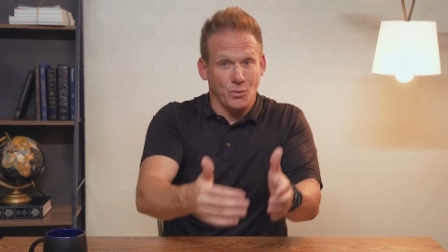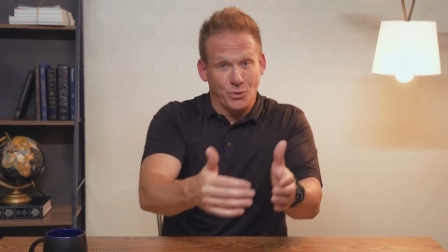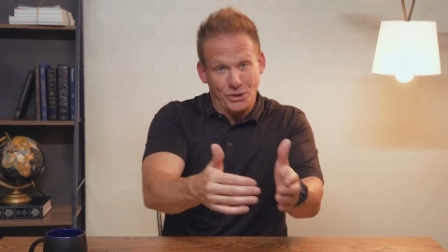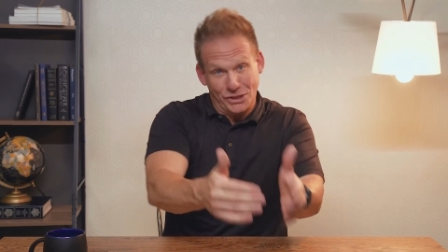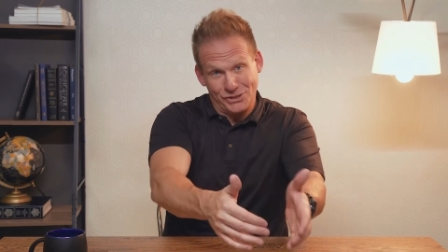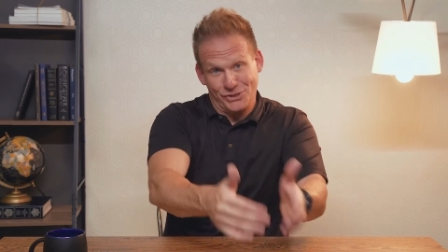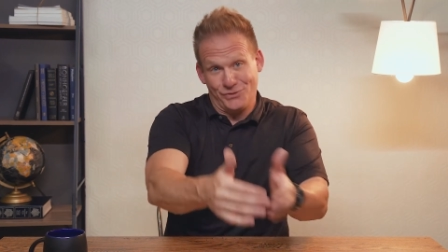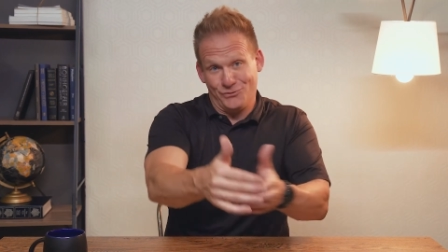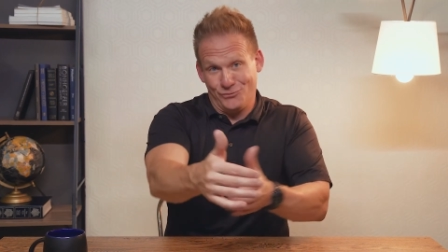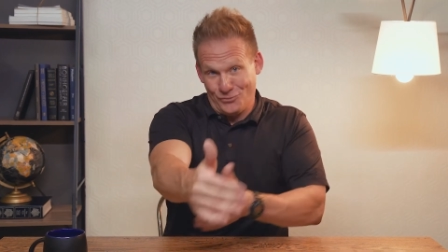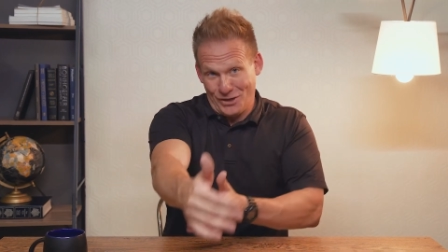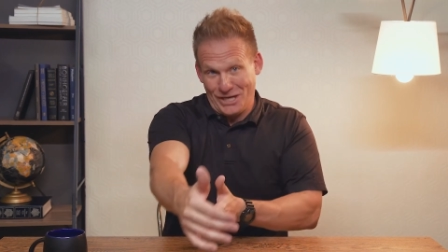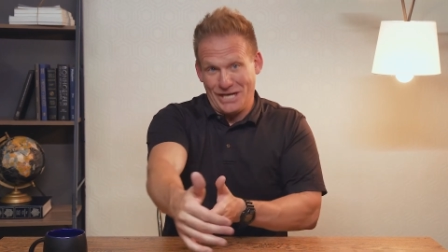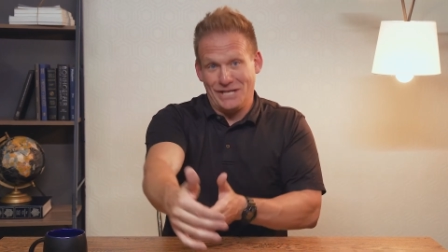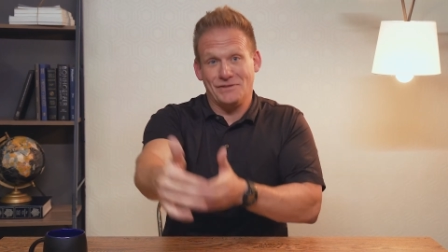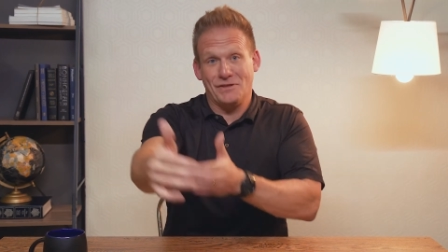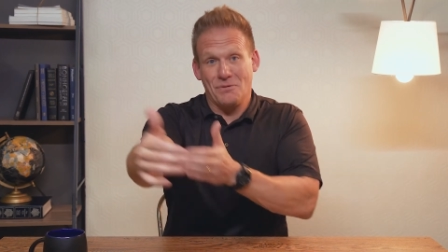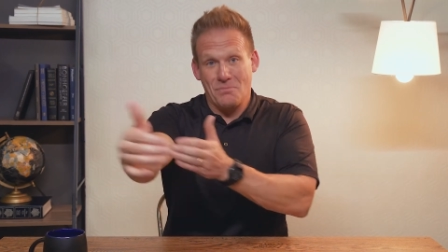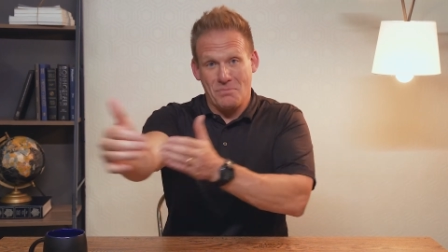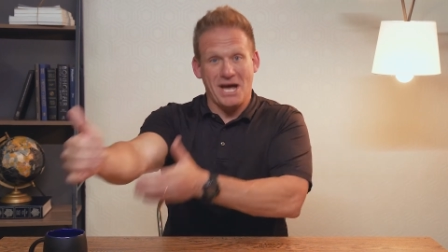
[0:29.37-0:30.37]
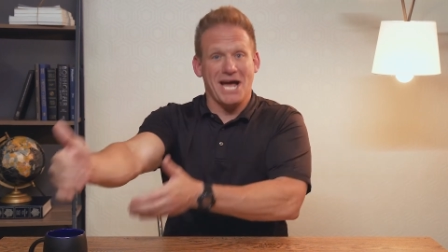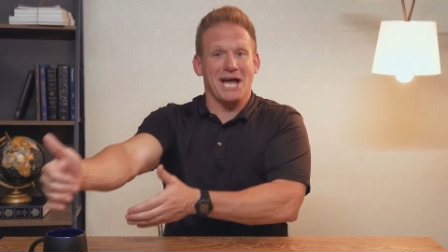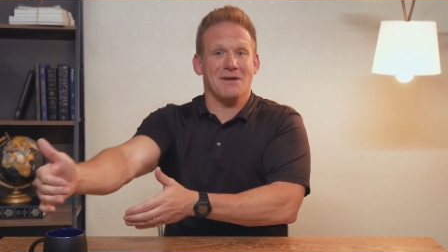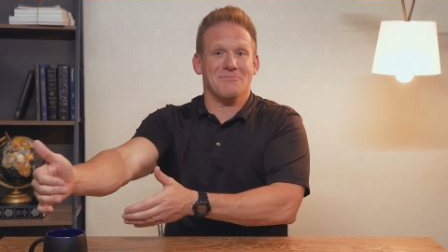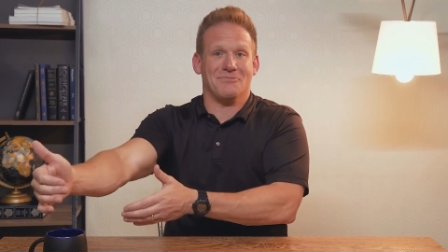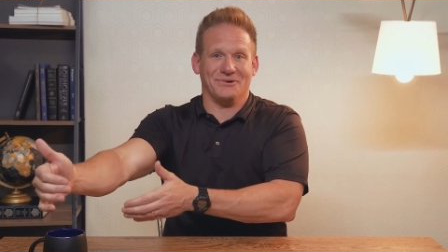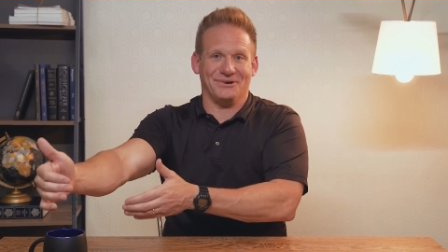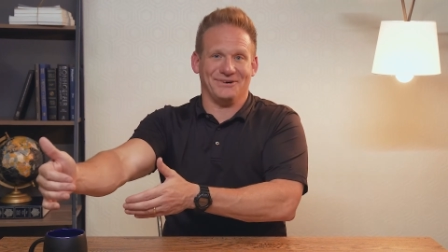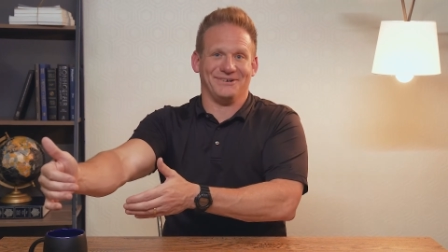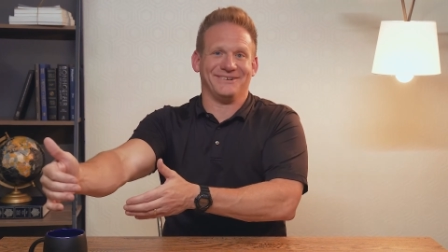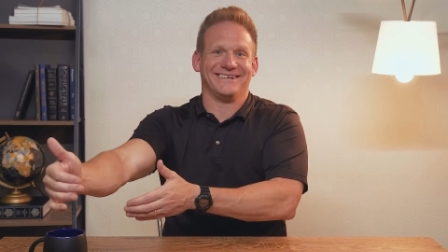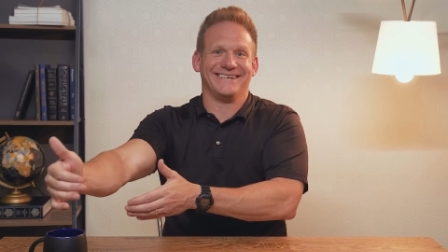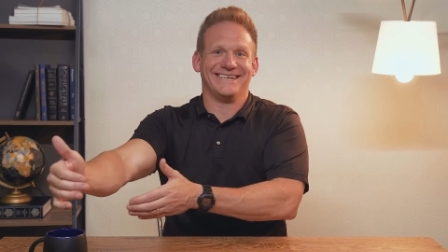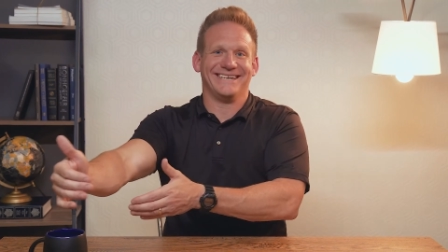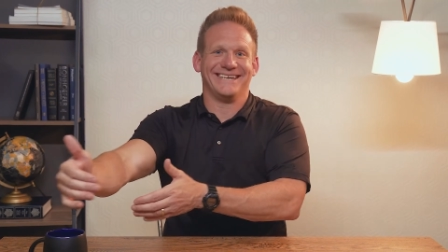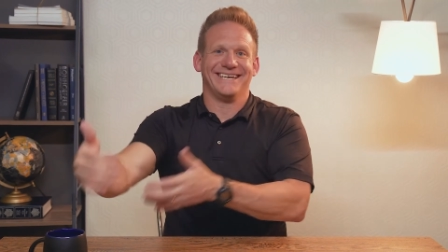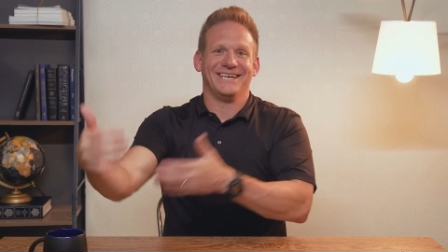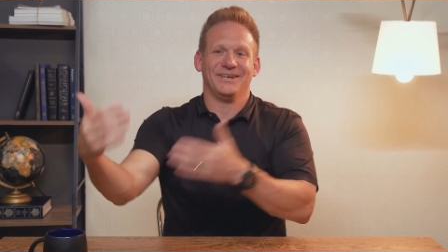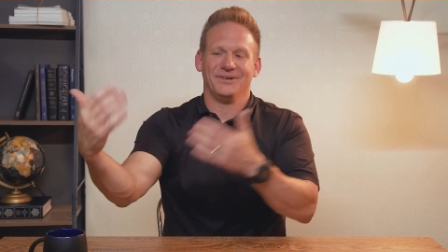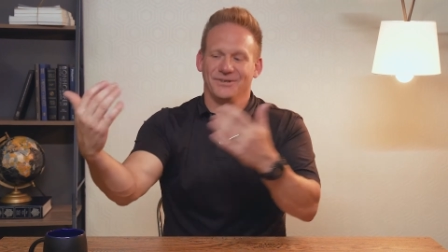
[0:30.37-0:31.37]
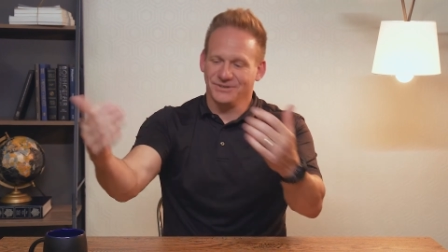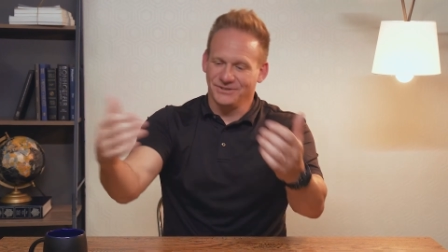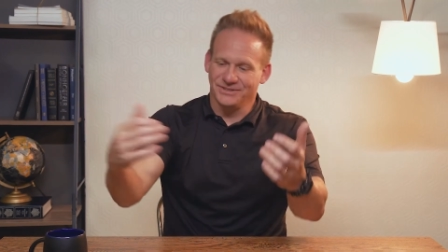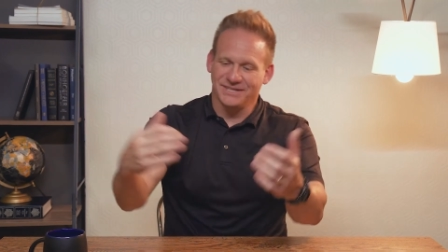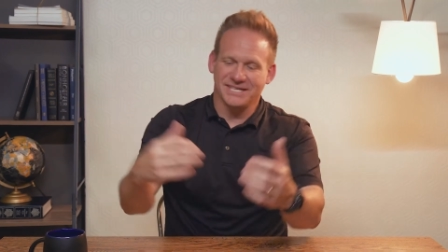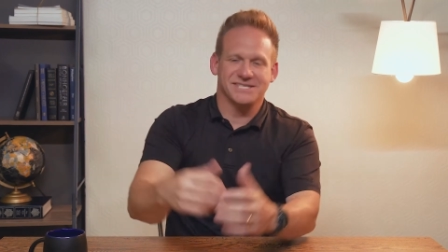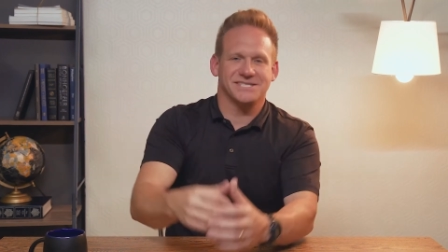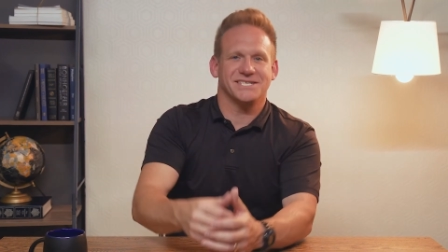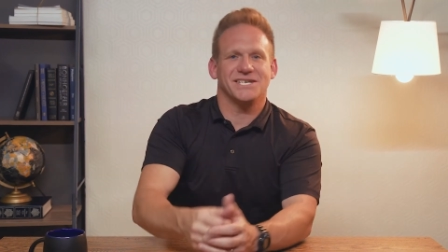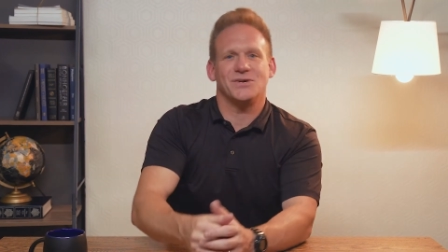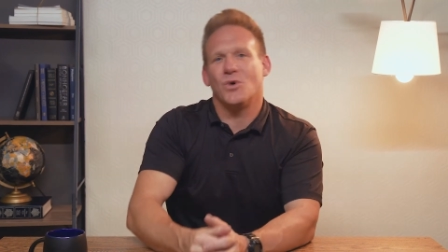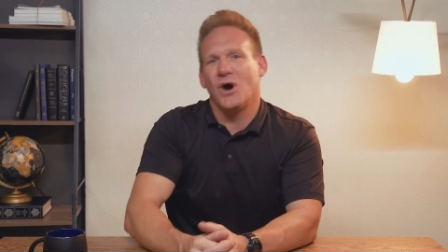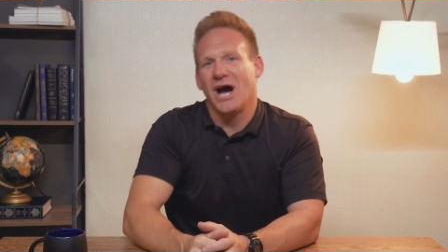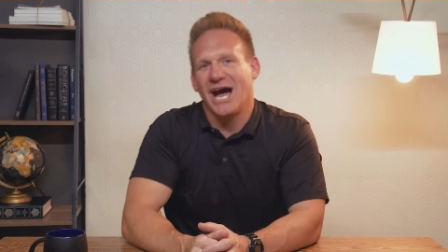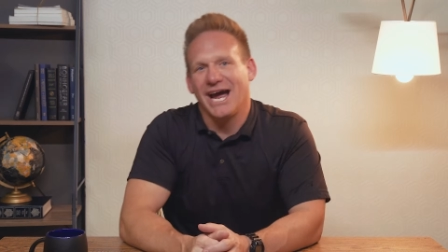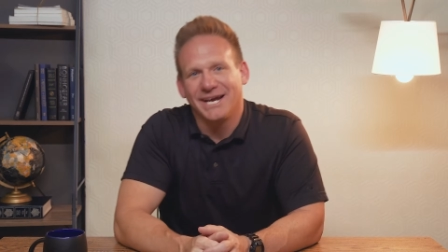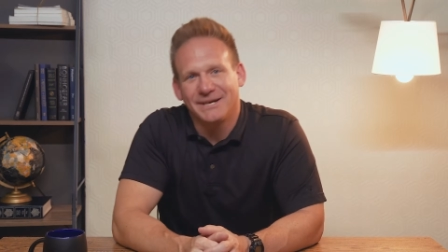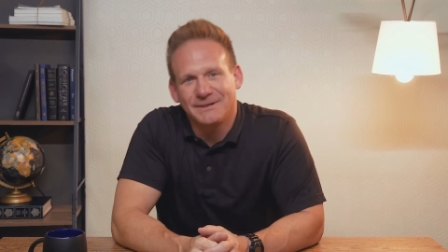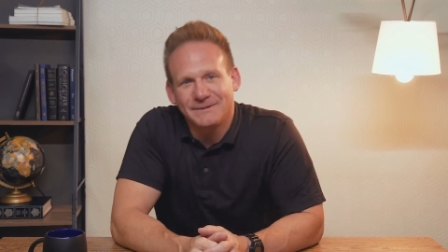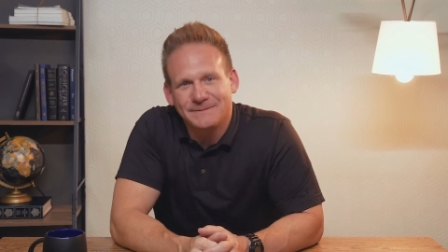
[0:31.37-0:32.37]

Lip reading: we should read the Bible. Well, let's see why.